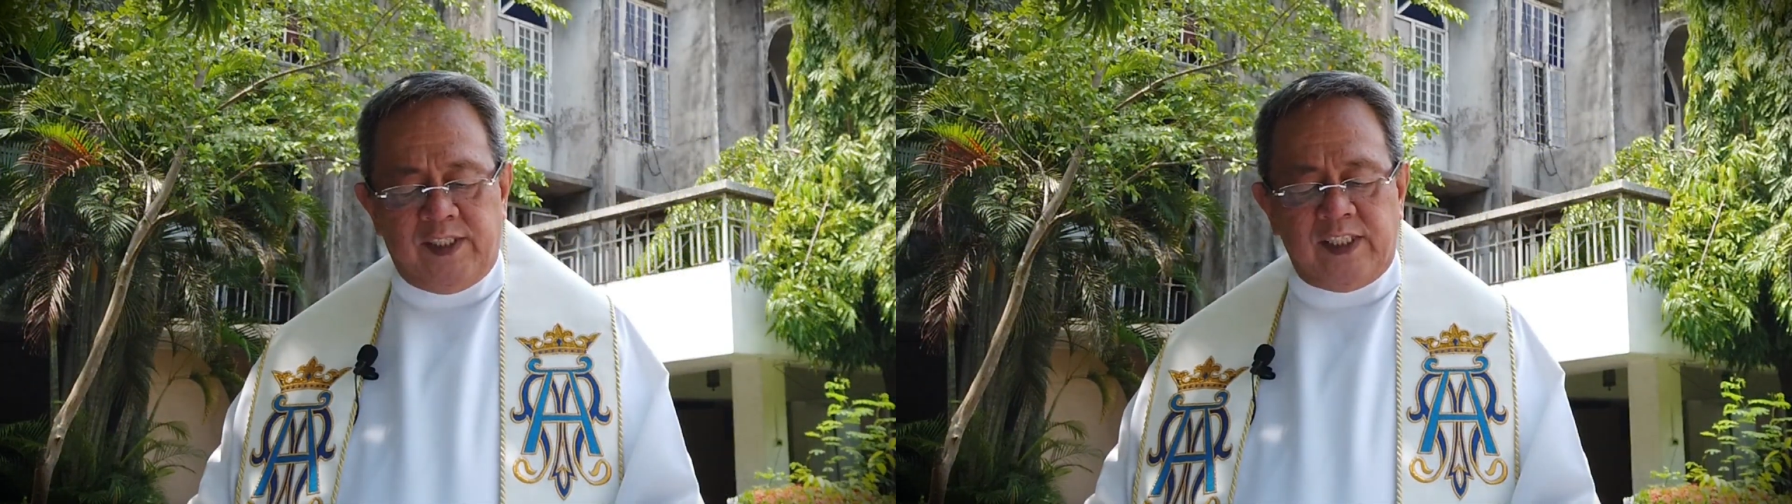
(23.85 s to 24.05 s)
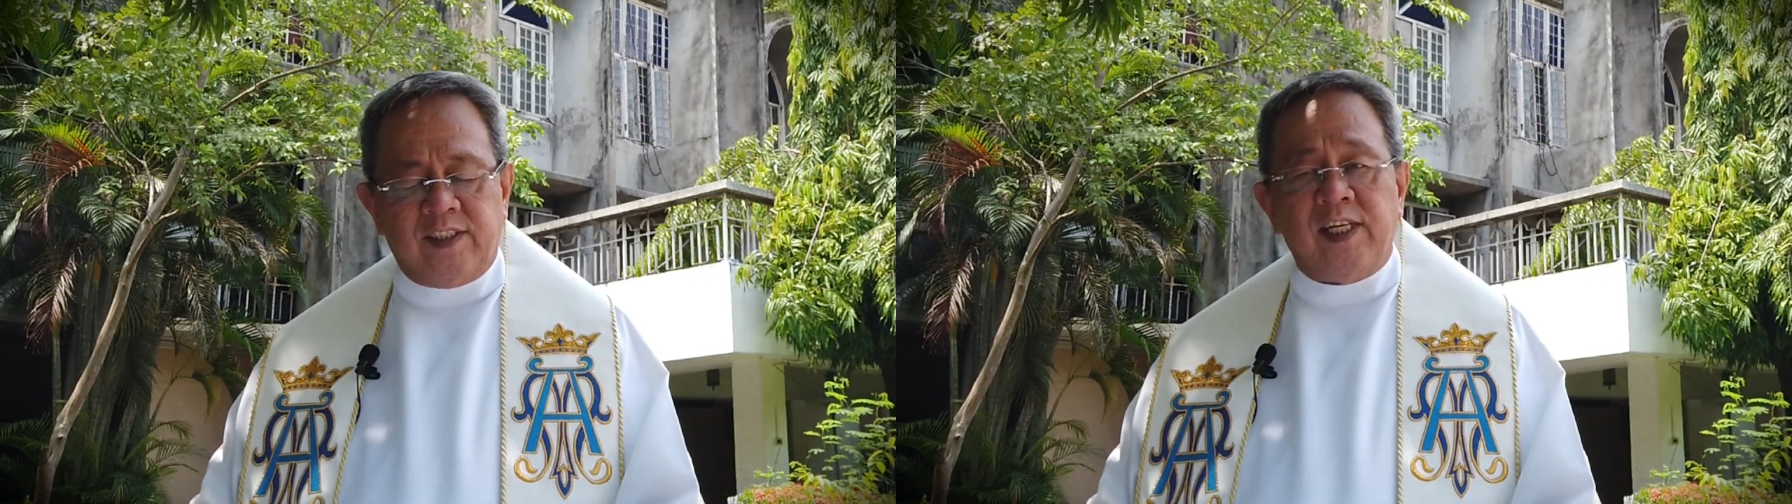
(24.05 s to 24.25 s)

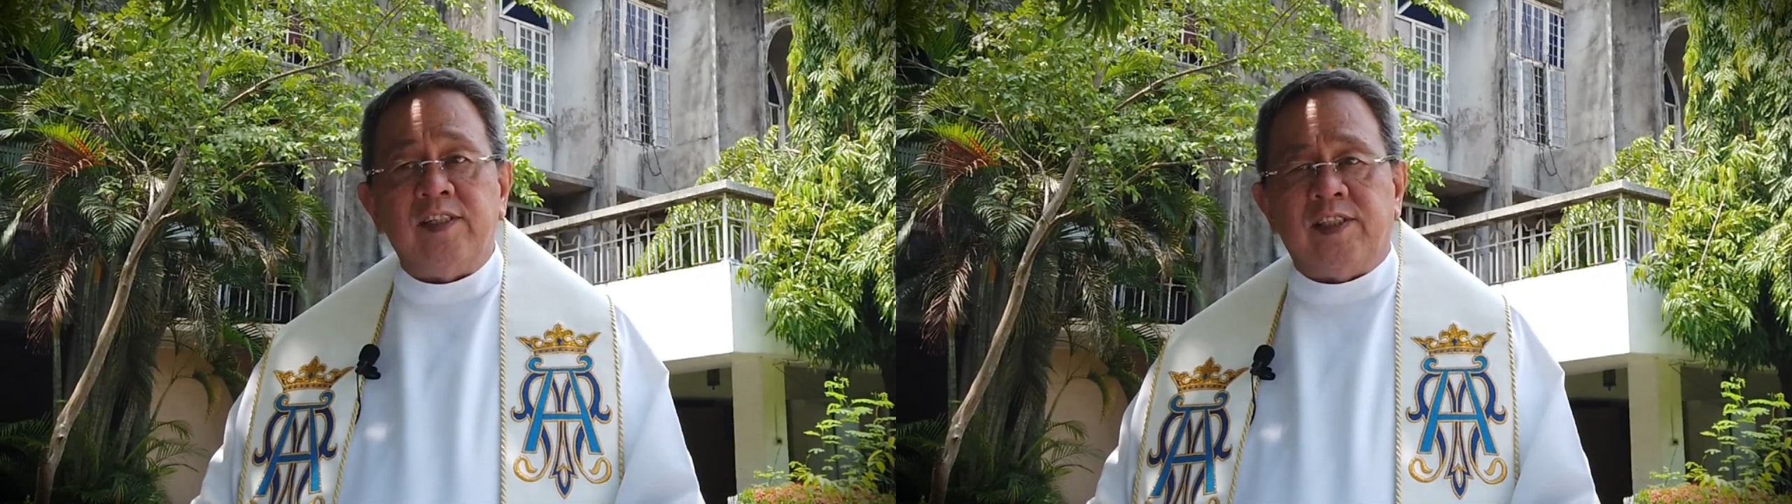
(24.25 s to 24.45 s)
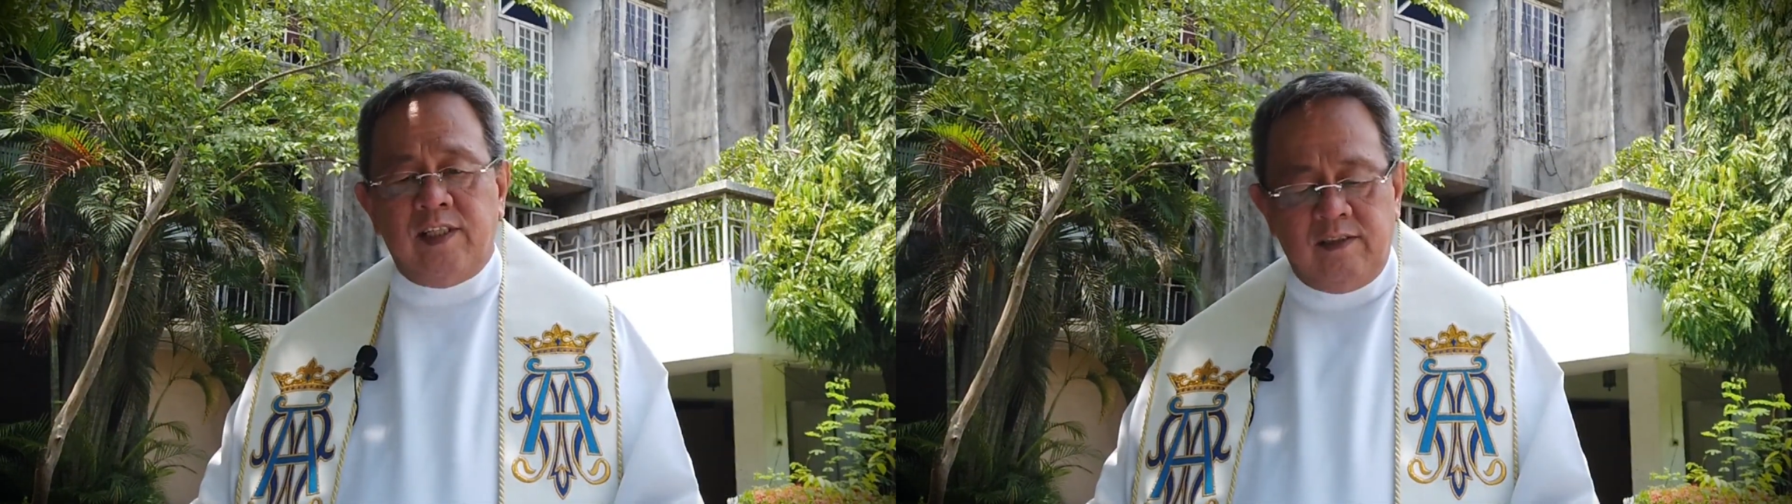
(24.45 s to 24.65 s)
its
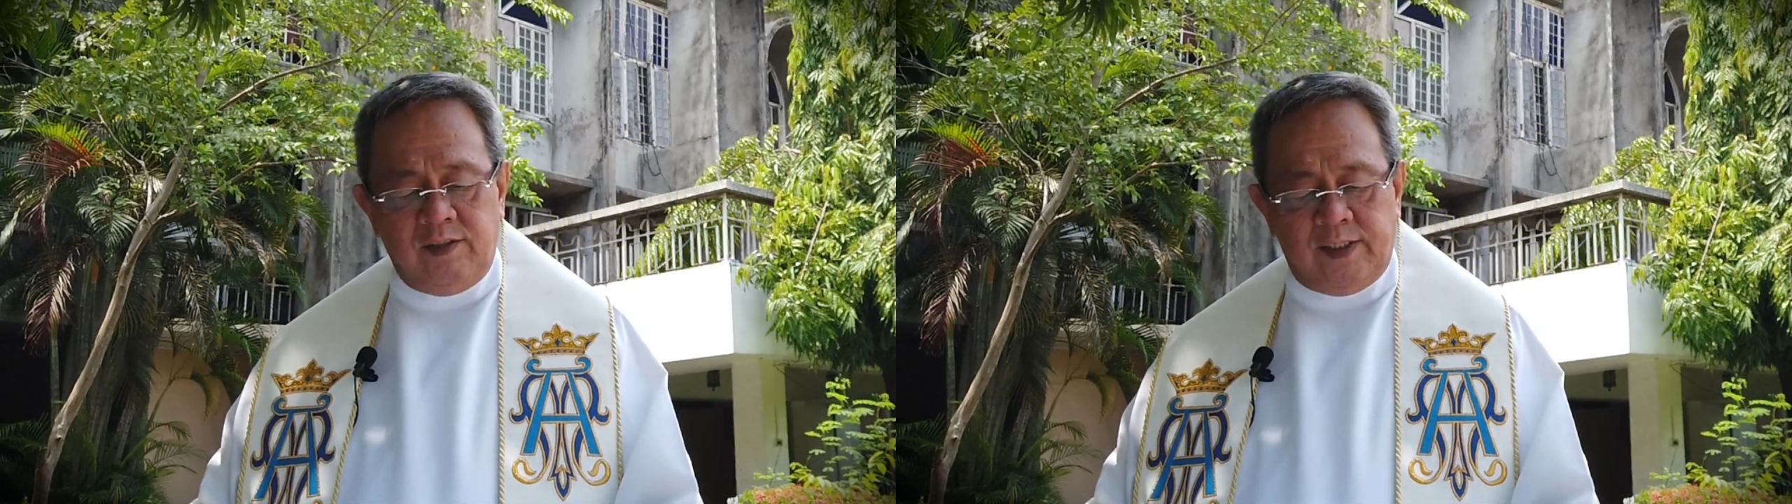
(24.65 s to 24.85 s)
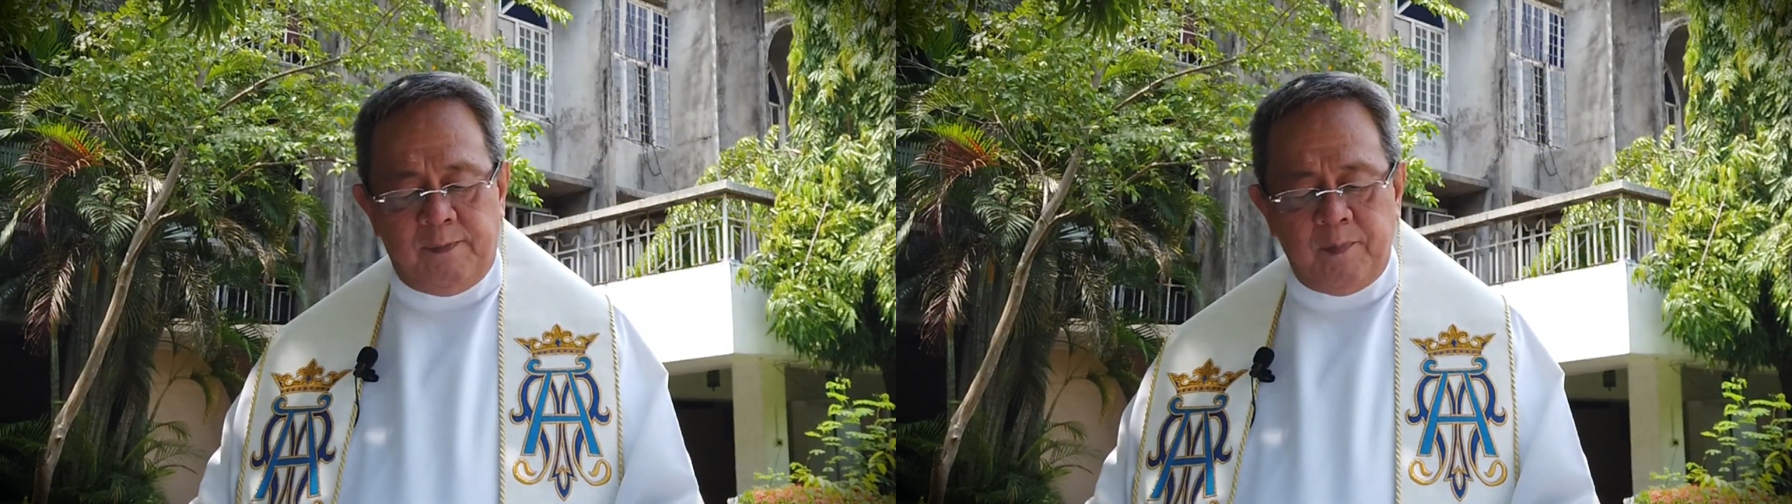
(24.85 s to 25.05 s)

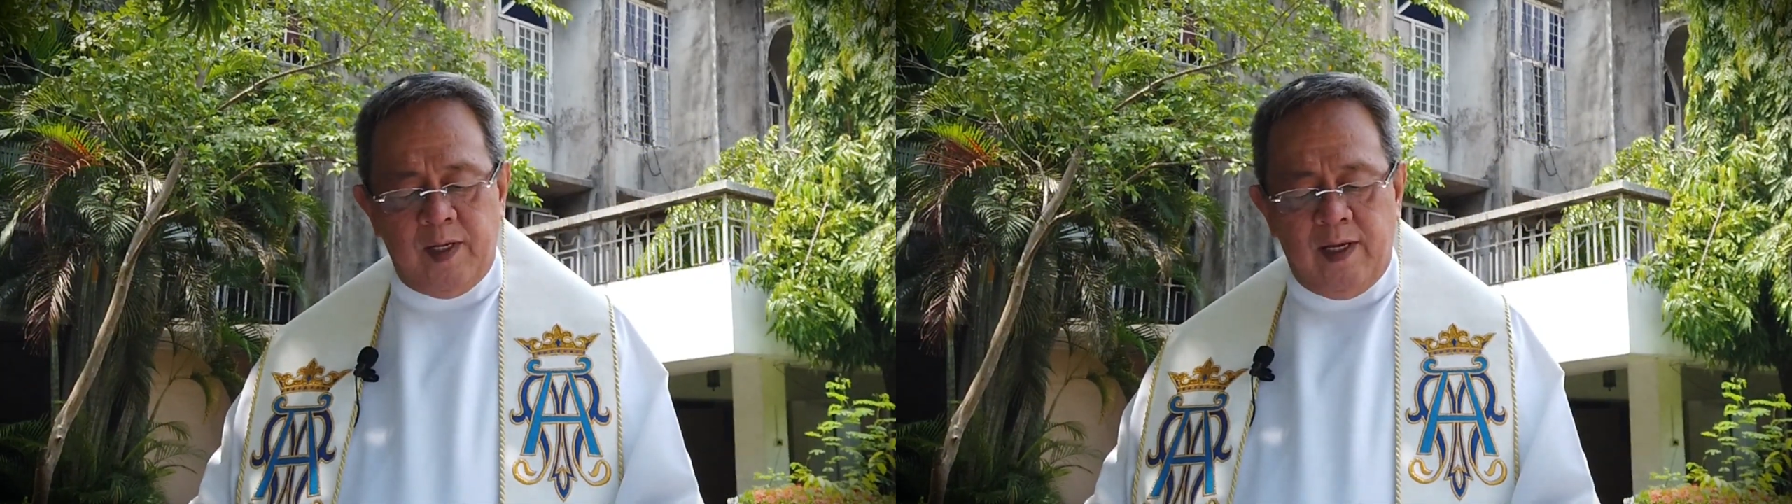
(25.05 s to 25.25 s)
existence,